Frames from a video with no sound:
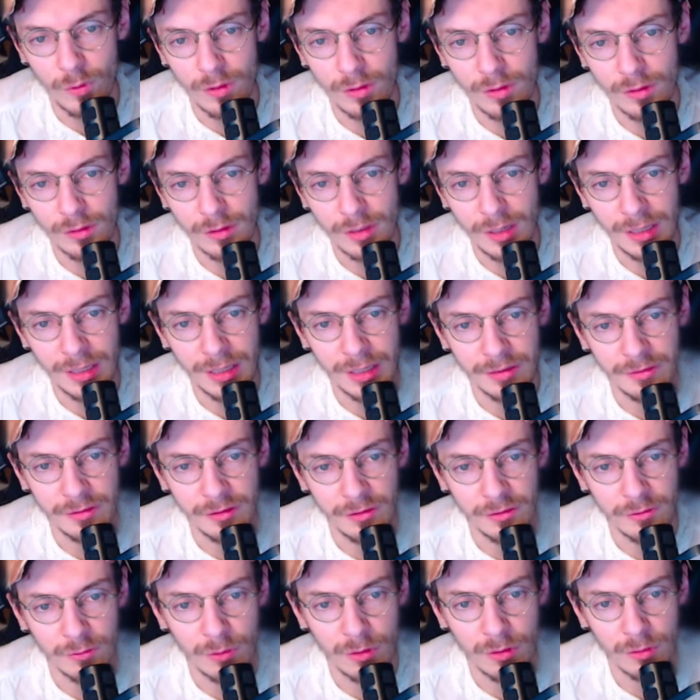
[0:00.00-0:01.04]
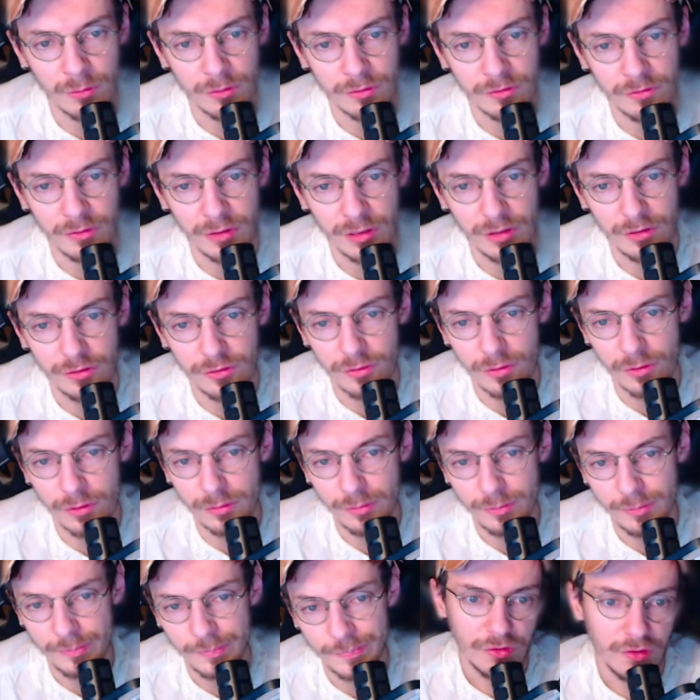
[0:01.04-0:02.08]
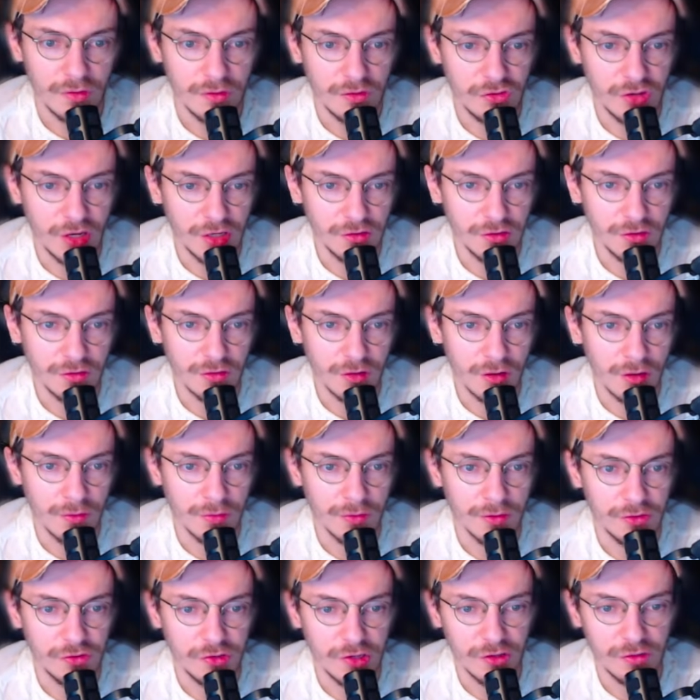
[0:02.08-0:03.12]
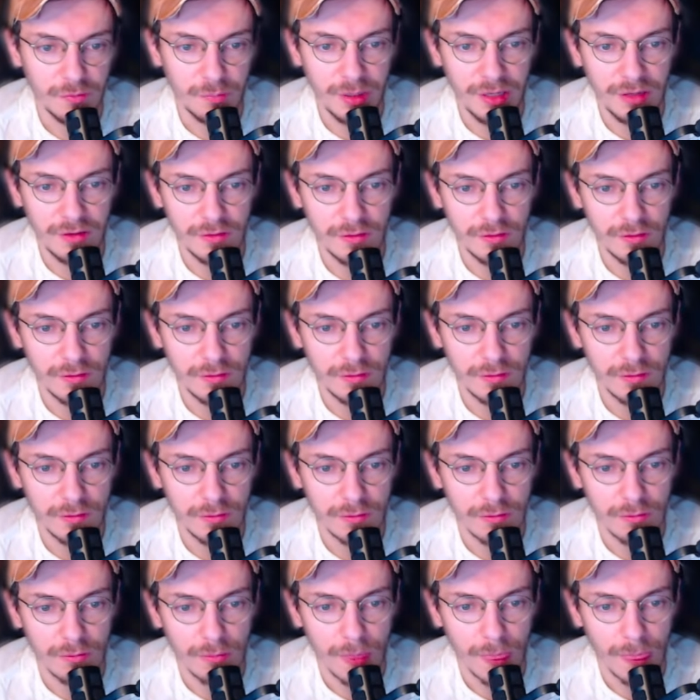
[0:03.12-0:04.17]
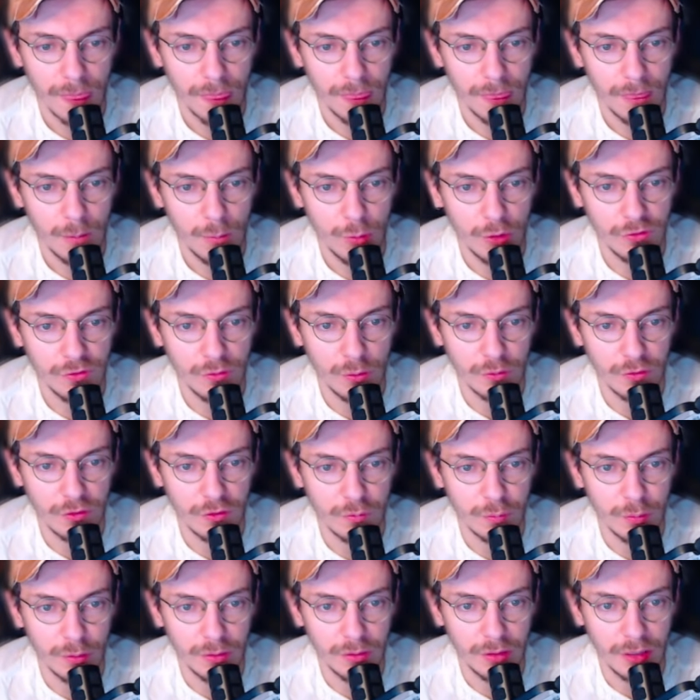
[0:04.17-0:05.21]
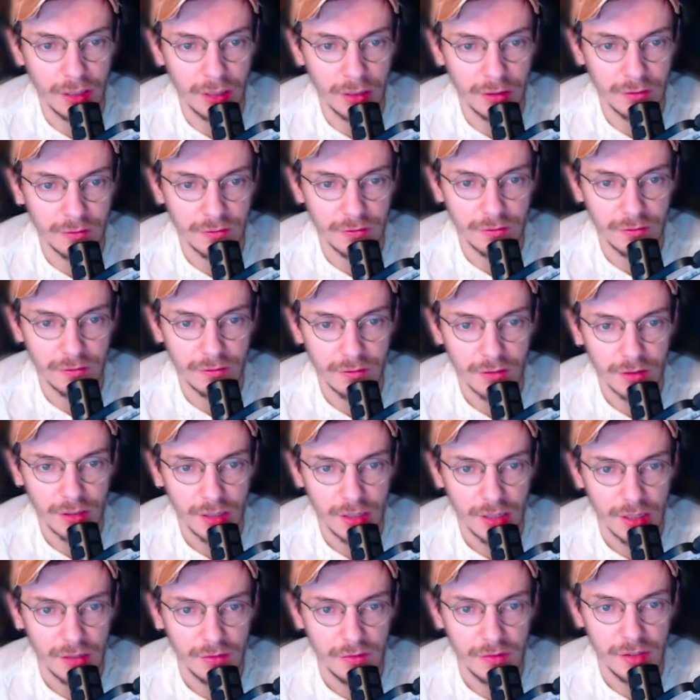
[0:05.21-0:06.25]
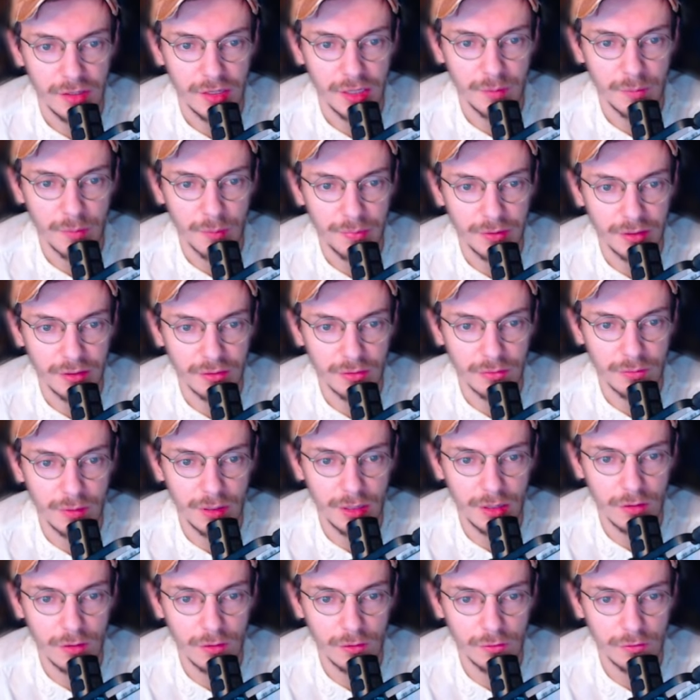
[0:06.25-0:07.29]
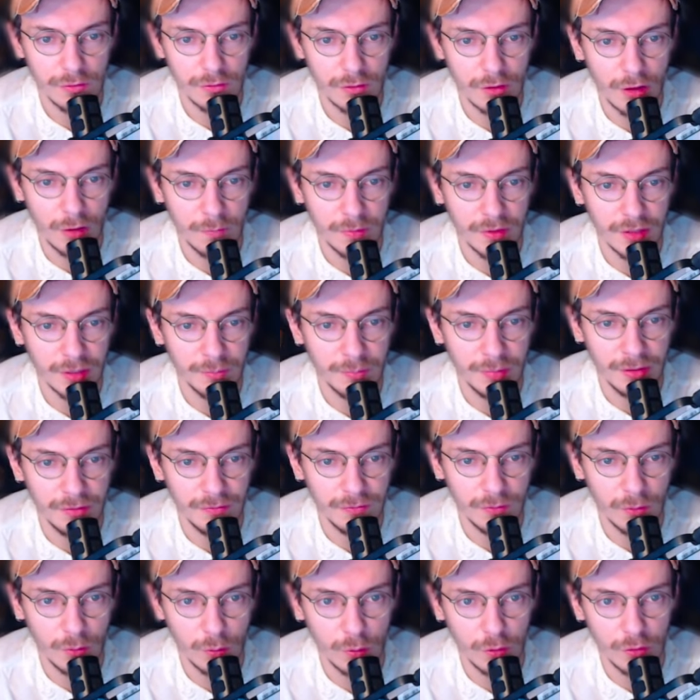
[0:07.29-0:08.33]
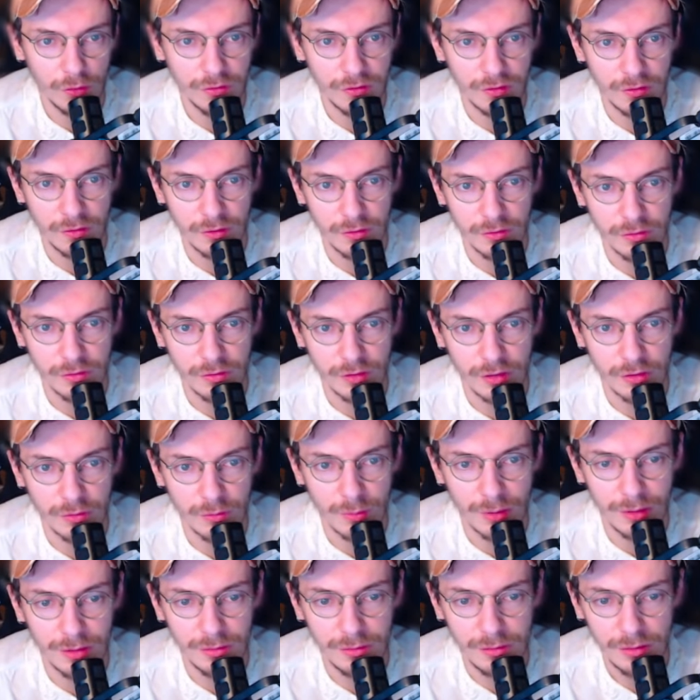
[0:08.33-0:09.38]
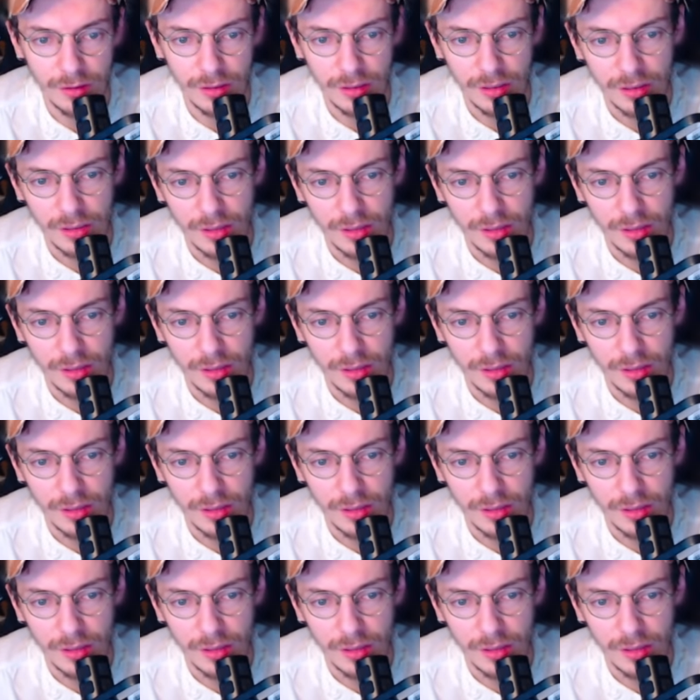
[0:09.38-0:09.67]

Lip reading: Warlock. I like this. Warlock was really strong. Those are the changes on the chest pieces. Most noticeable is the Enigma being 3 cost, Omni Knight being 4 cost is interesting as well.